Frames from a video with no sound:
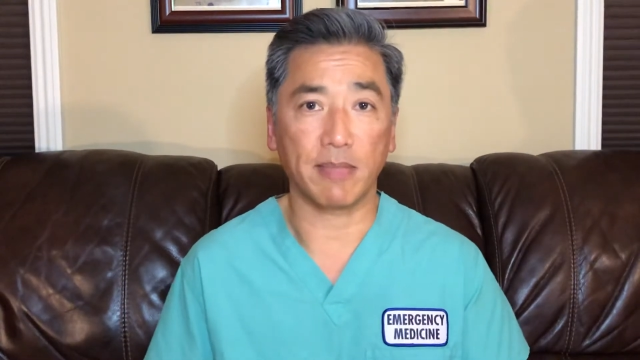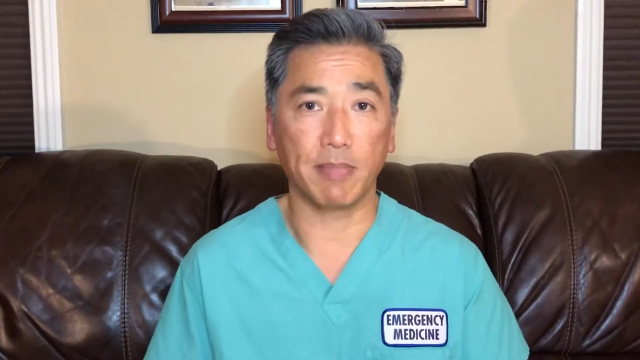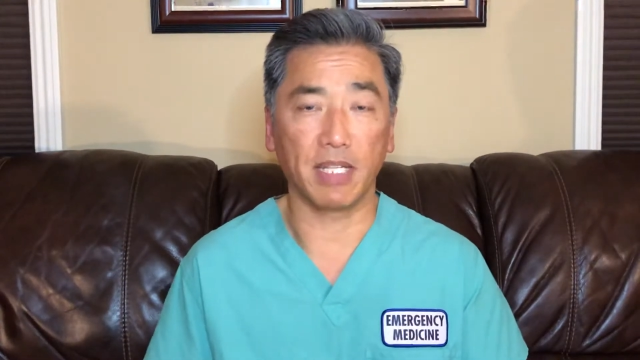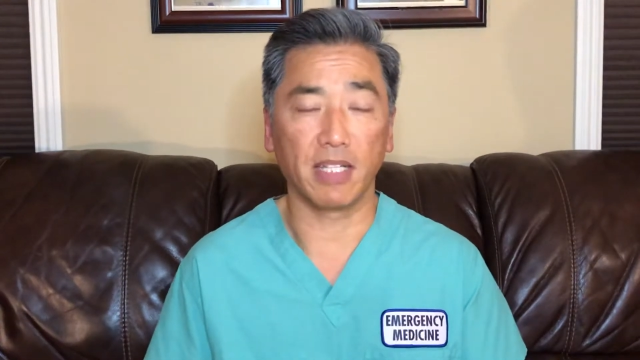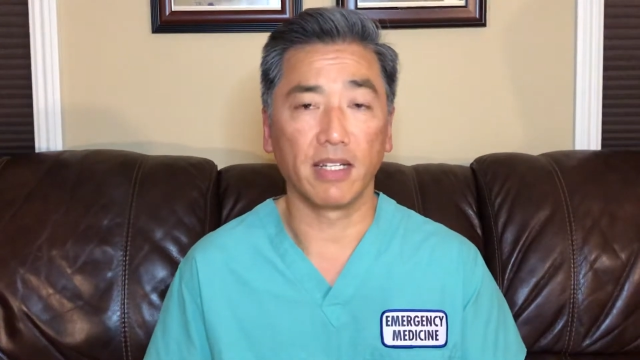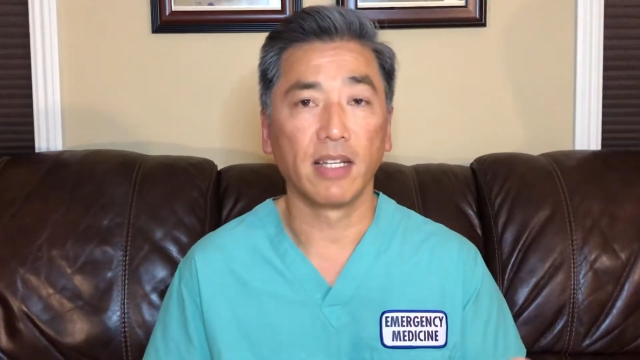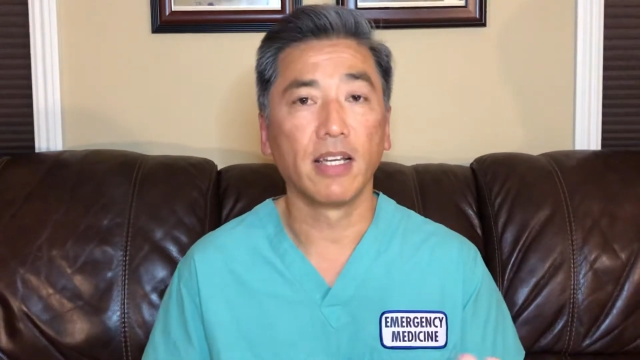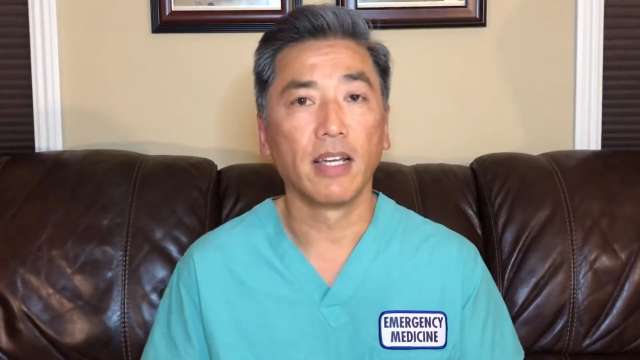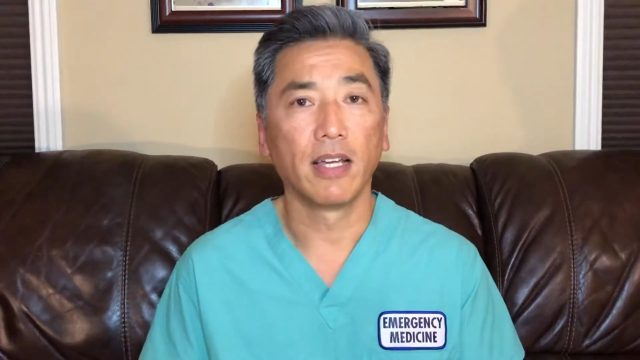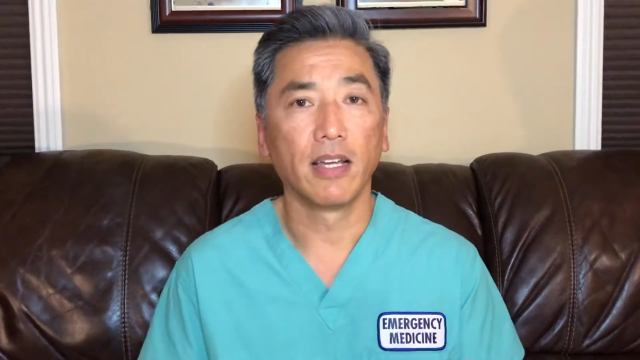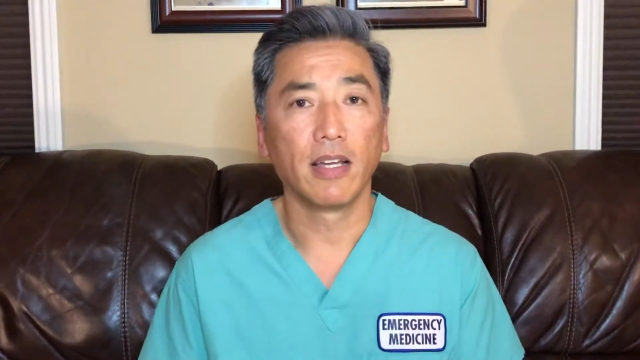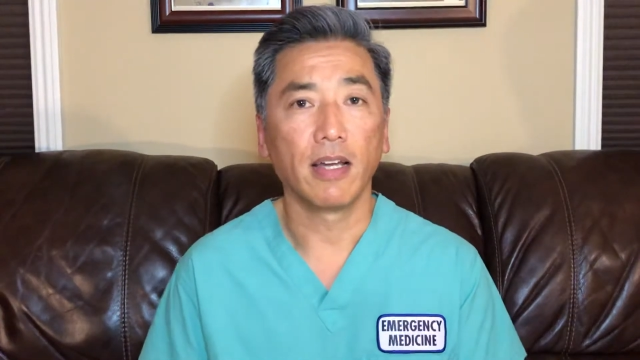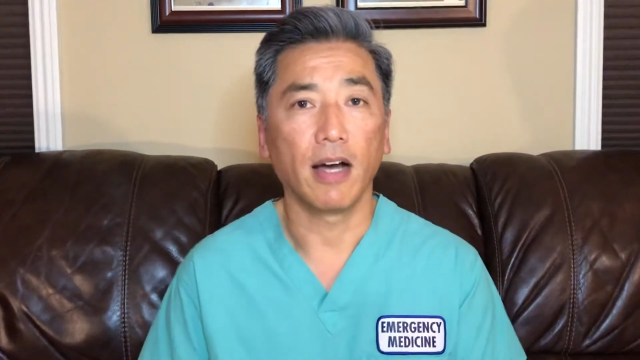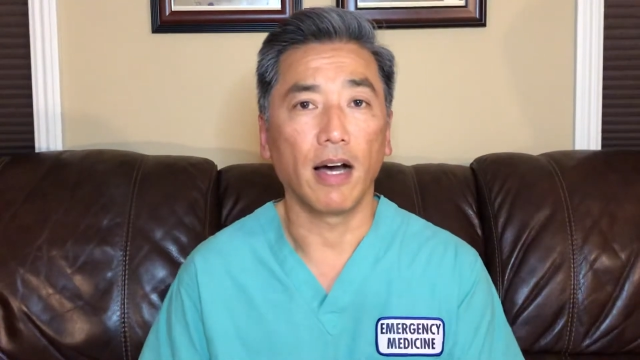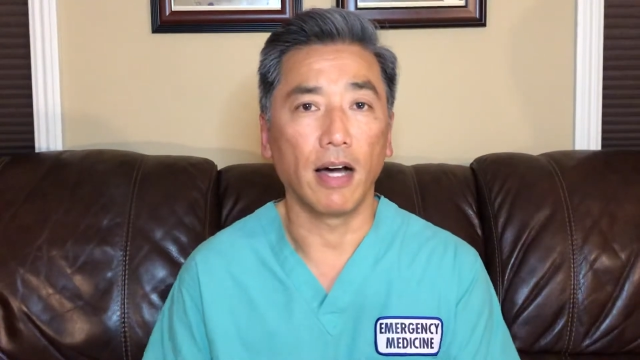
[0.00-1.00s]
it
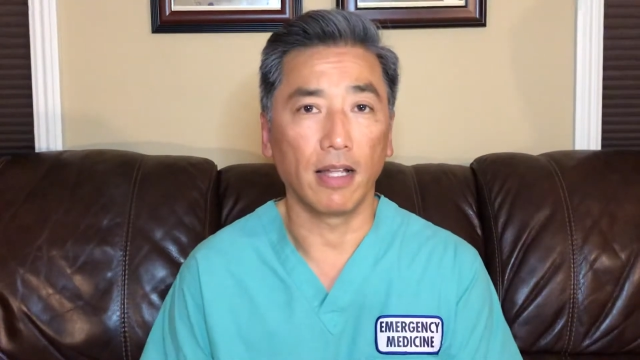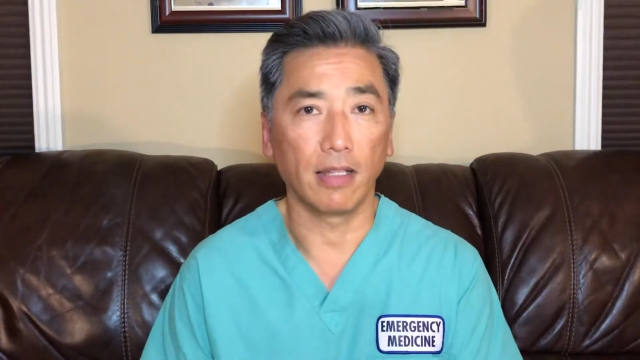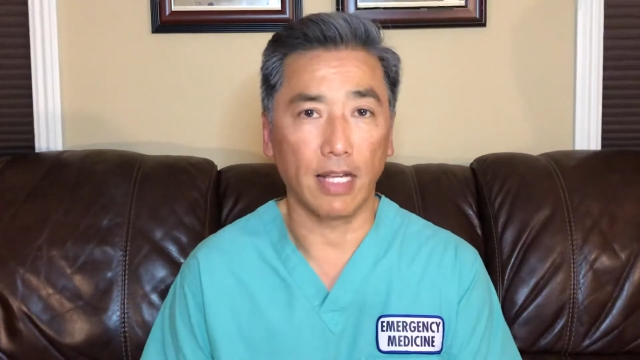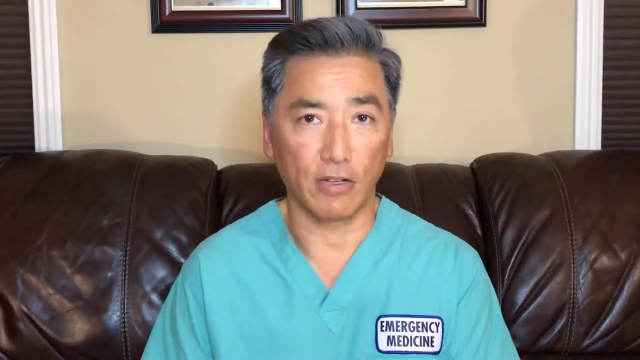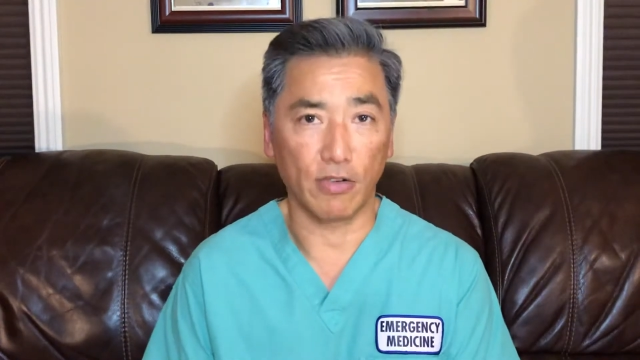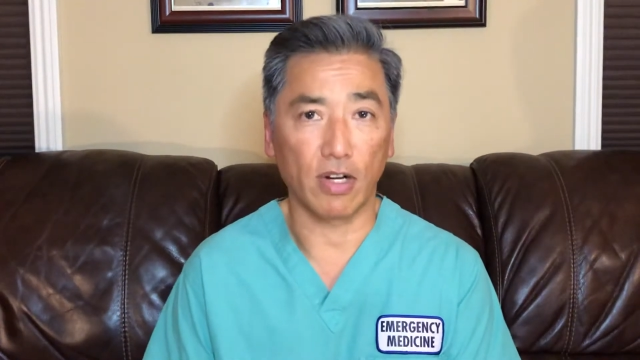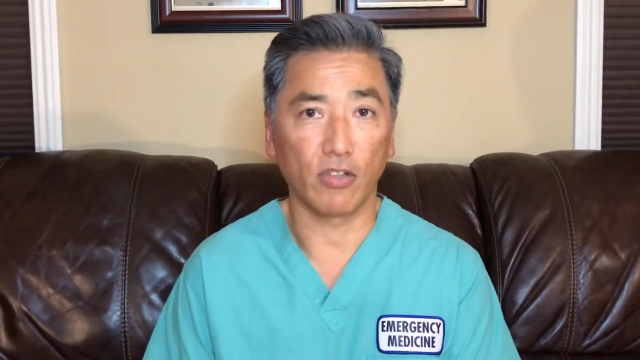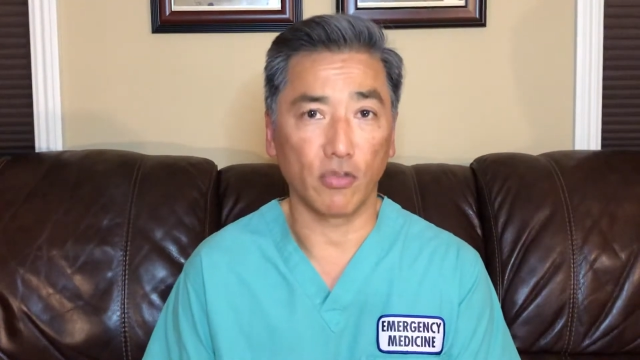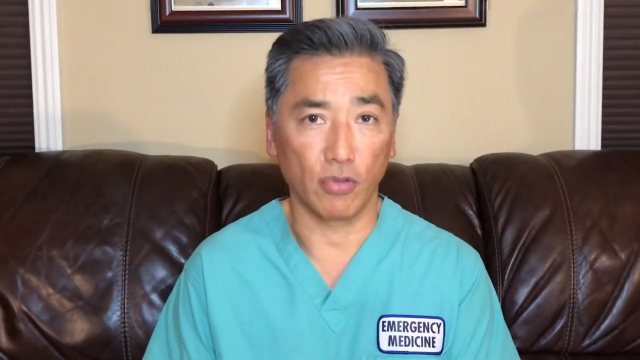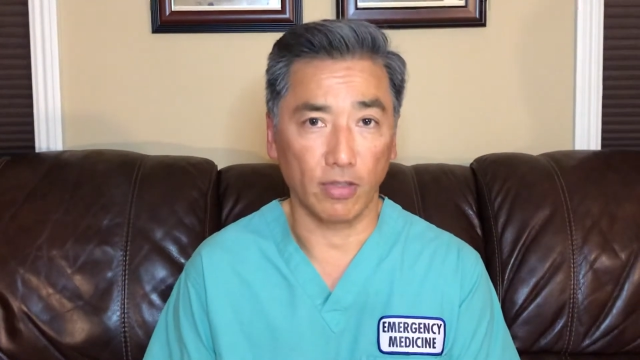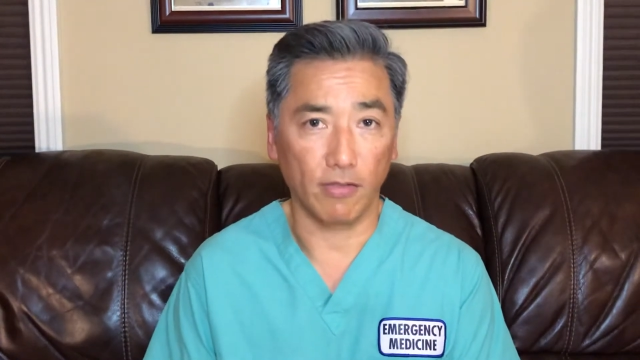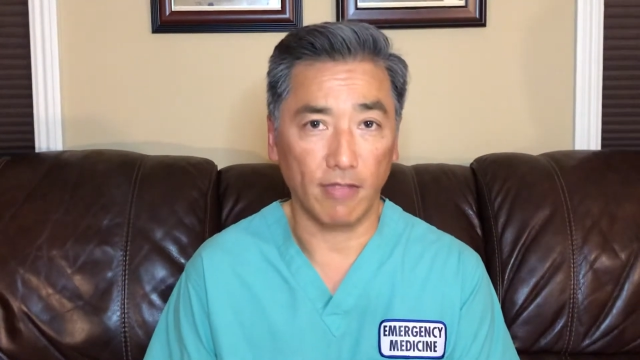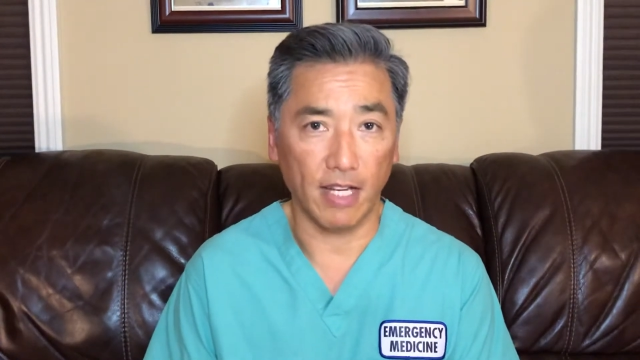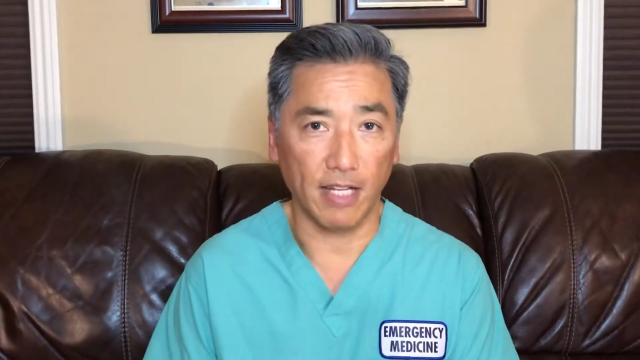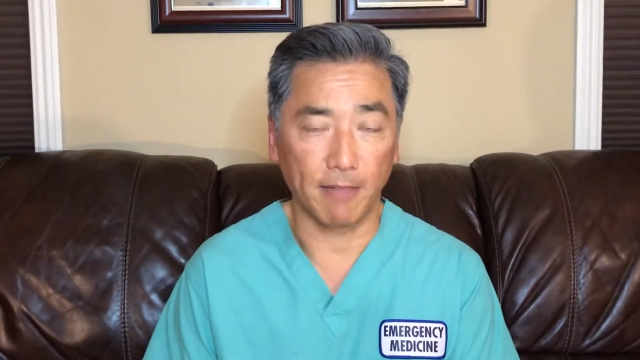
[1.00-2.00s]
later on during the
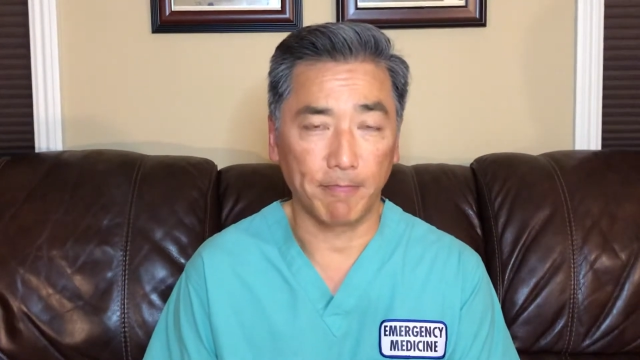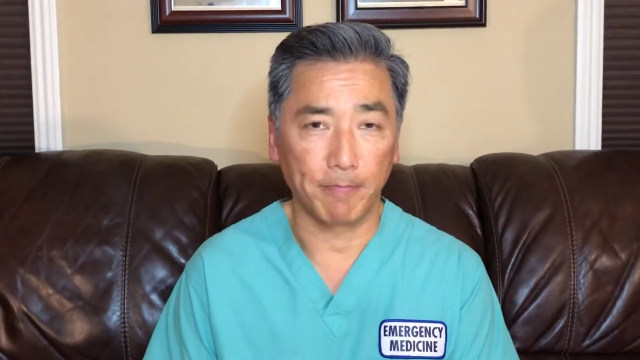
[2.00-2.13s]
flight.